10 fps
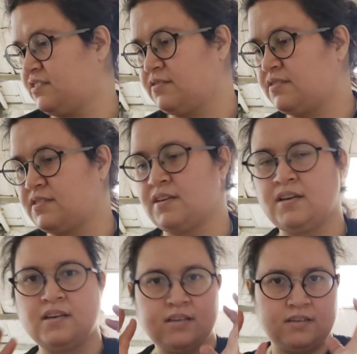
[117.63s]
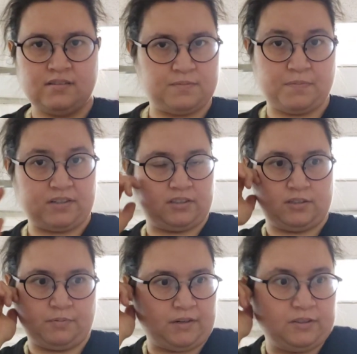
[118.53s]
it's better. You
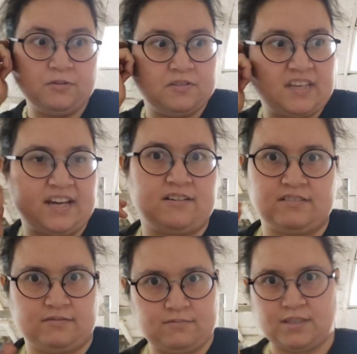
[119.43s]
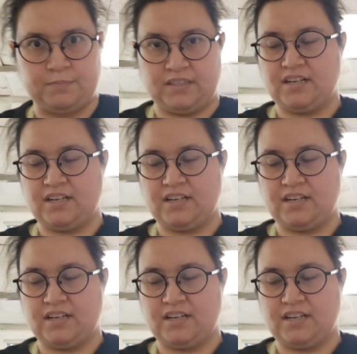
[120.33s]
can probably use that on something